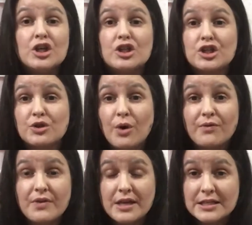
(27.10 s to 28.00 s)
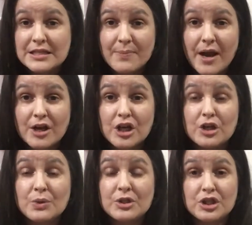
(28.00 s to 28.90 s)
to hopefully inspire
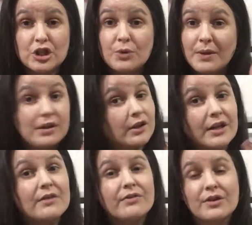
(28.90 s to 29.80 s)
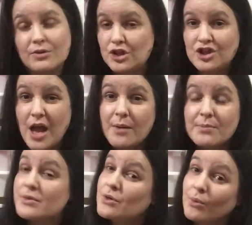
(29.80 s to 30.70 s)
you to be looking for those
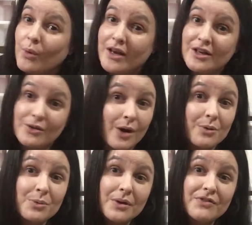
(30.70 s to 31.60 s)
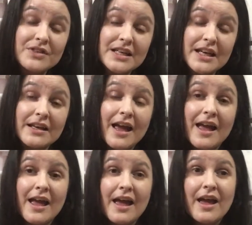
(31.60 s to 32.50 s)
gems when you go thrifting,
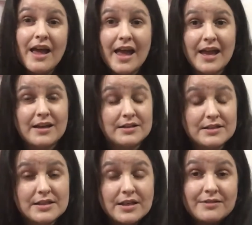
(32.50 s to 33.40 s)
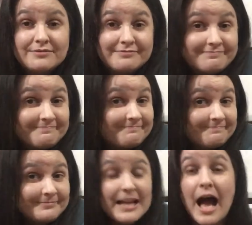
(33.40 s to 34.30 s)
and
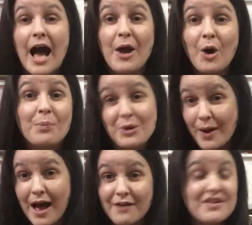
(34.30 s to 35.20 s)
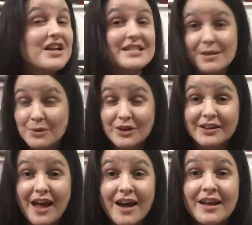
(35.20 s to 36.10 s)
I hope you have some good
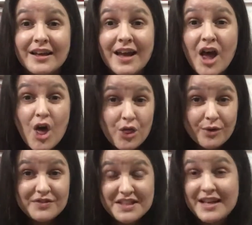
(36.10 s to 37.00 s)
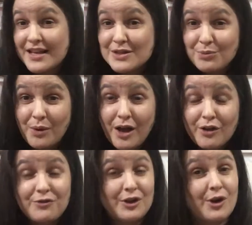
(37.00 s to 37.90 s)
luck thrifting as well
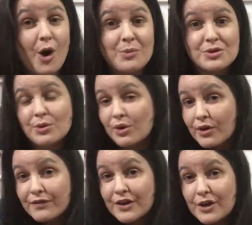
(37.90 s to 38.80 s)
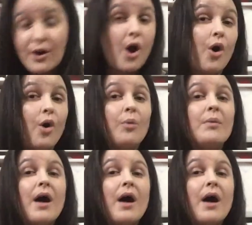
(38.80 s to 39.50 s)
for your homeschool or for your home.